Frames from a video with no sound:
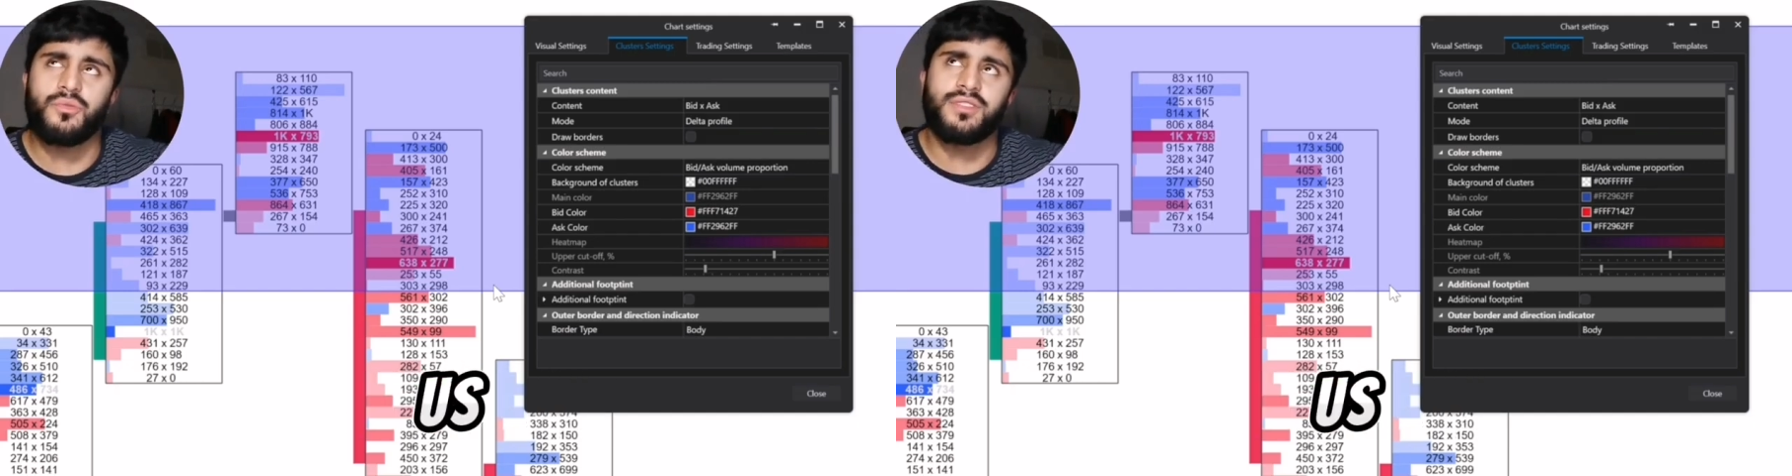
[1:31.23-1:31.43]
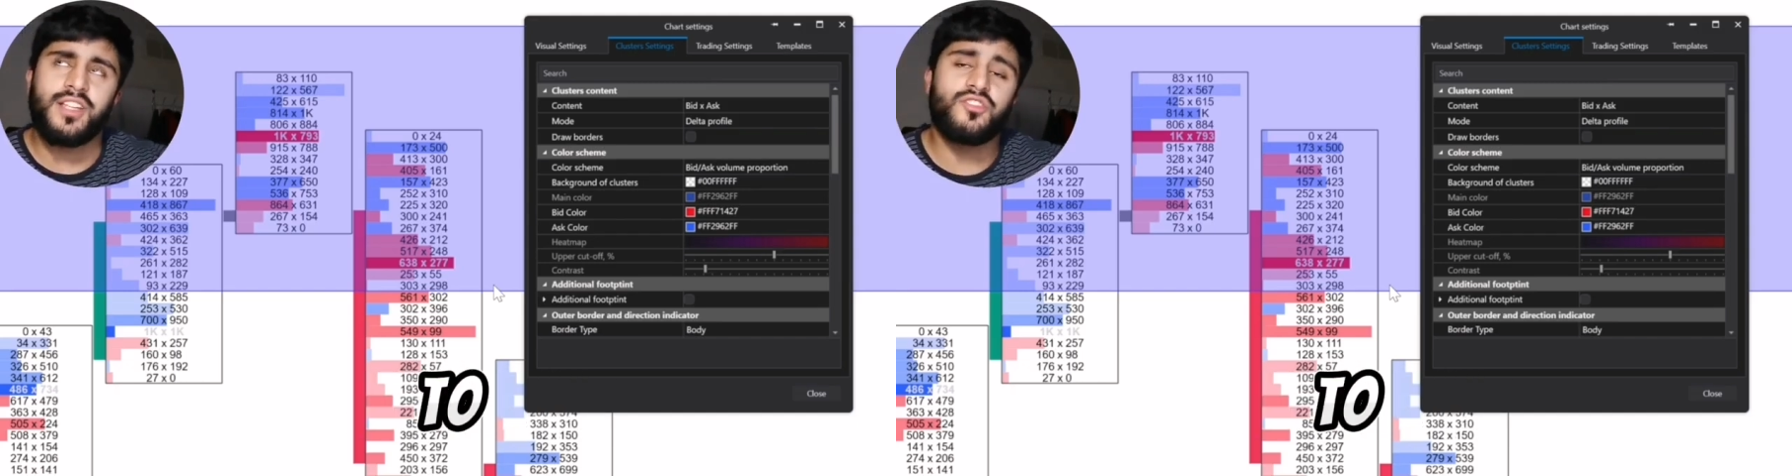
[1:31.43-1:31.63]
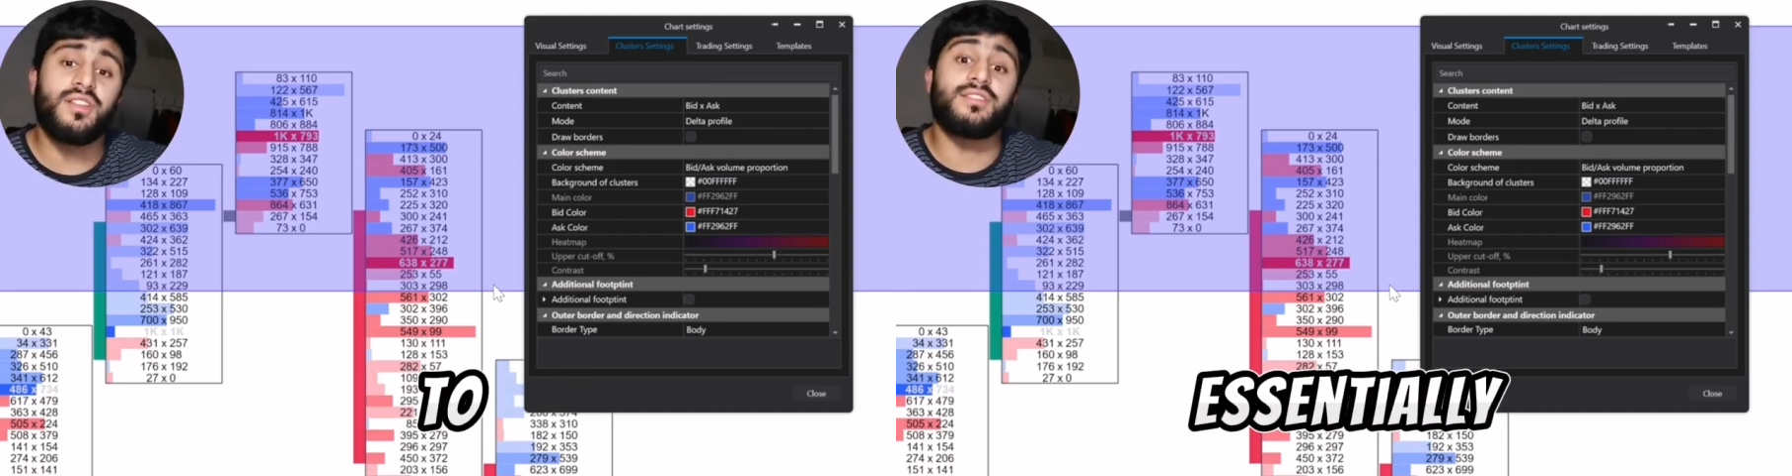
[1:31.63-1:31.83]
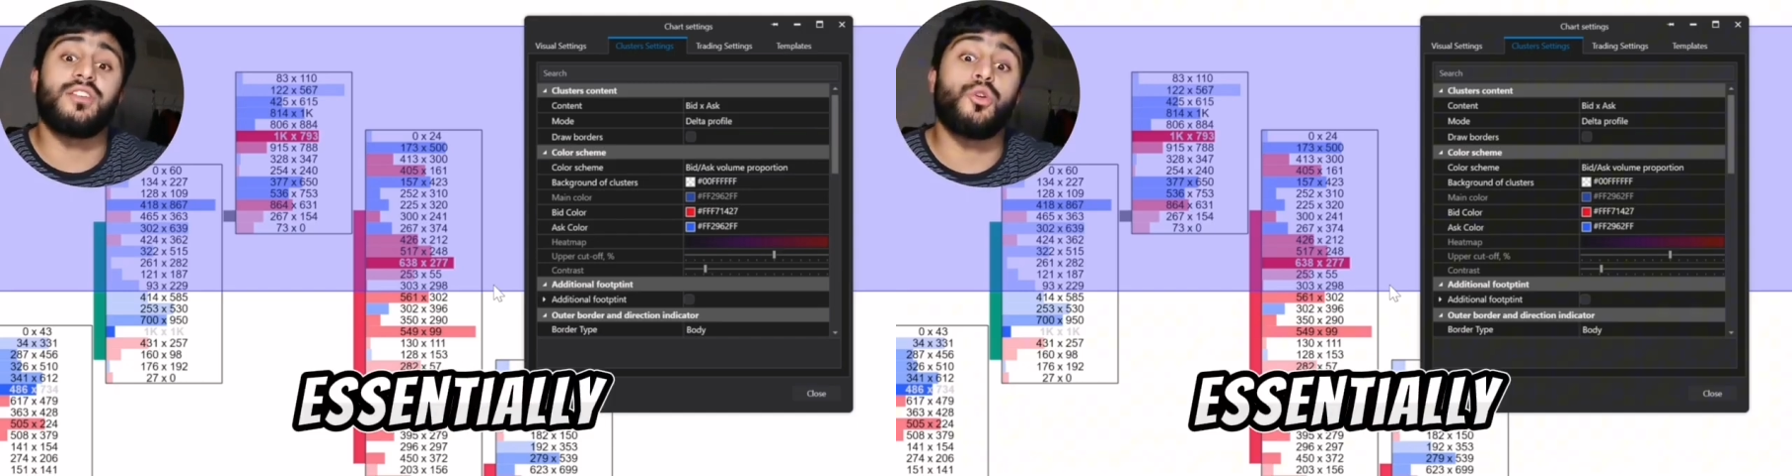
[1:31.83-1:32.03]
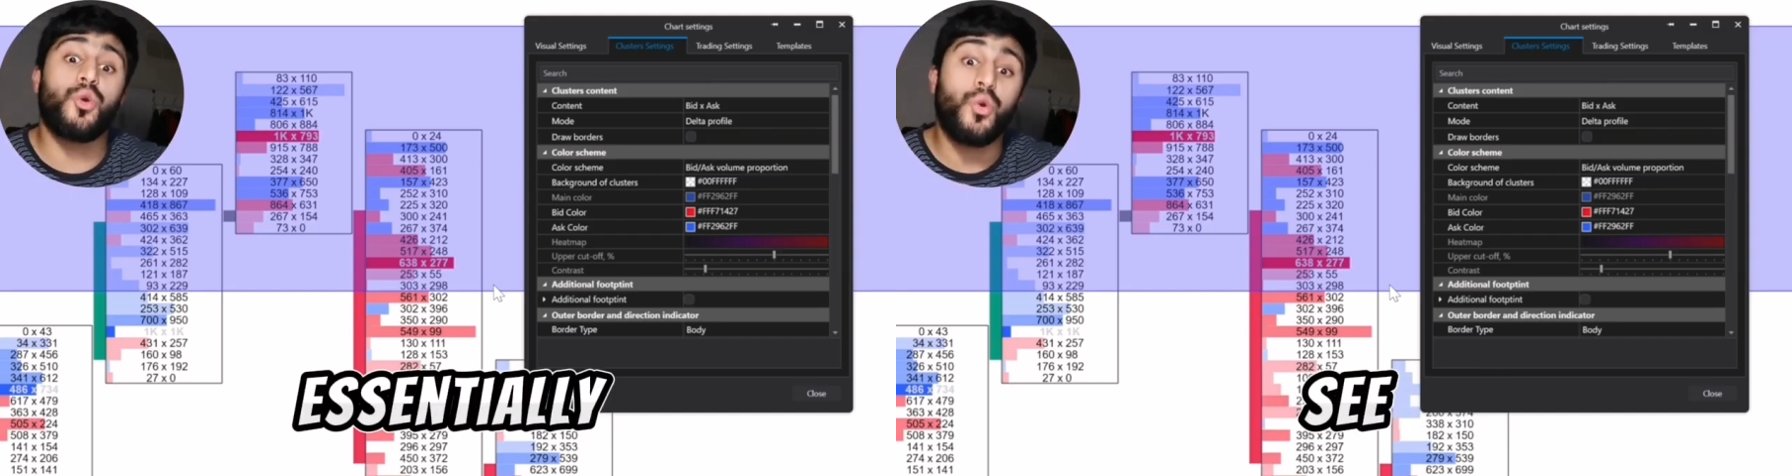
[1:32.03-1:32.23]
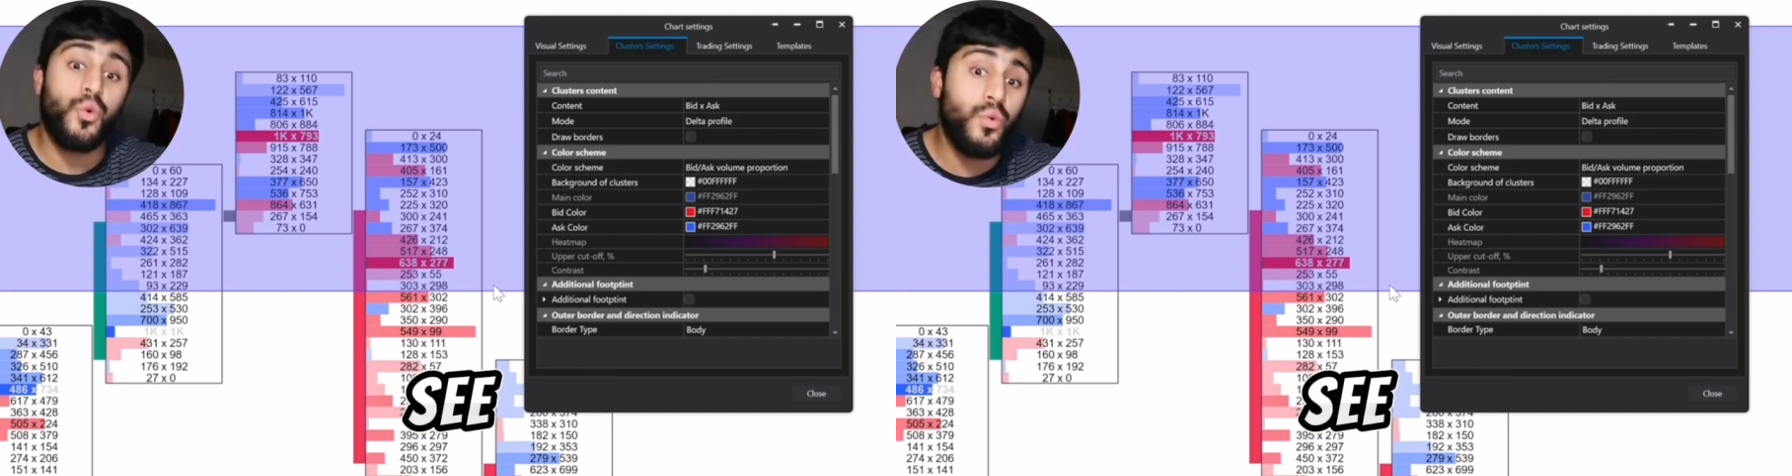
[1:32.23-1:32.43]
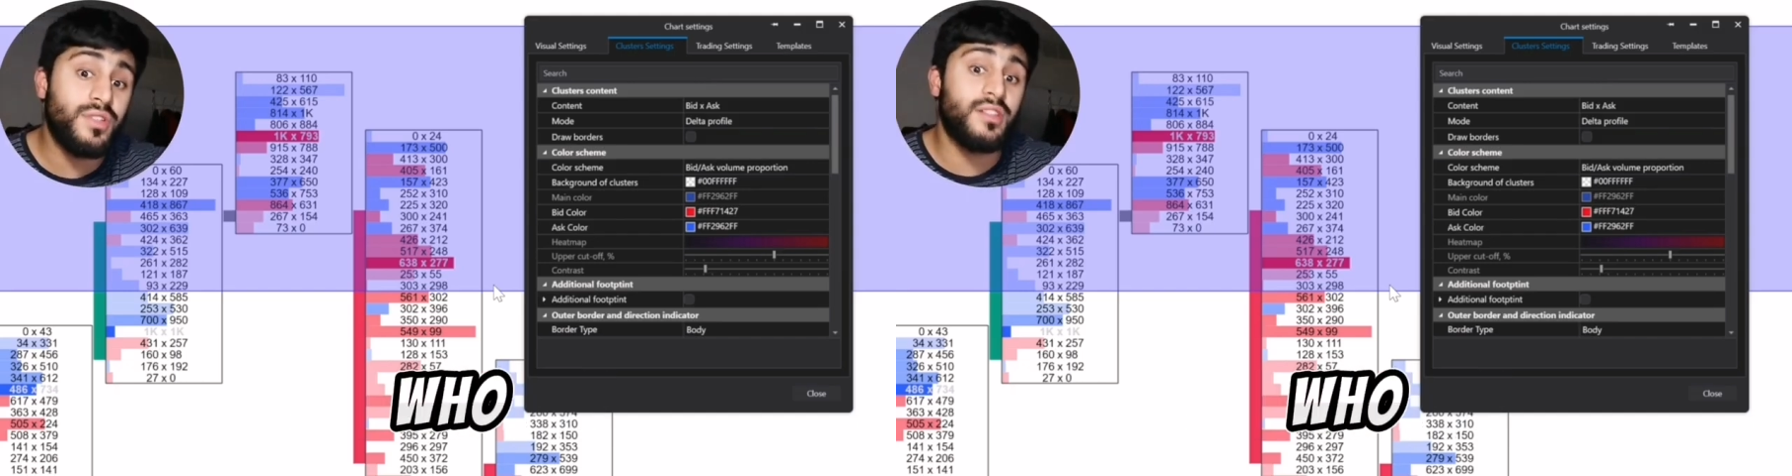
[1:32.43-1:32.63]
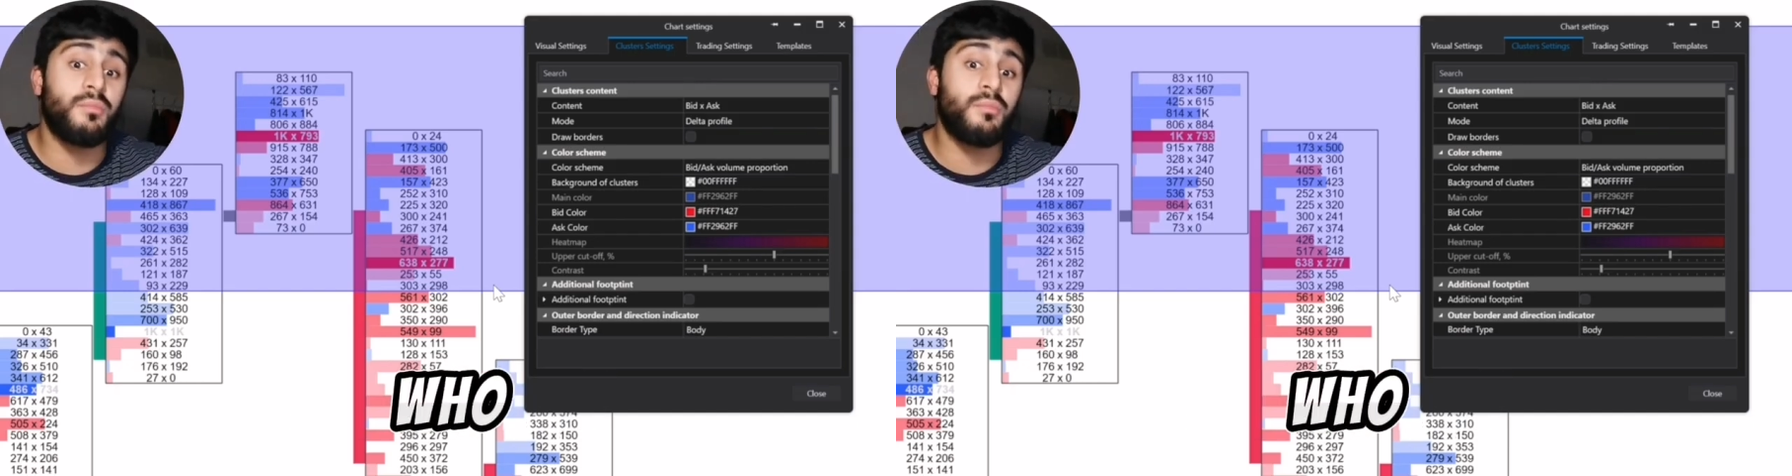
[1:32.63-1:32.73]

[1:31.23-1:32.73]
to essentially see who's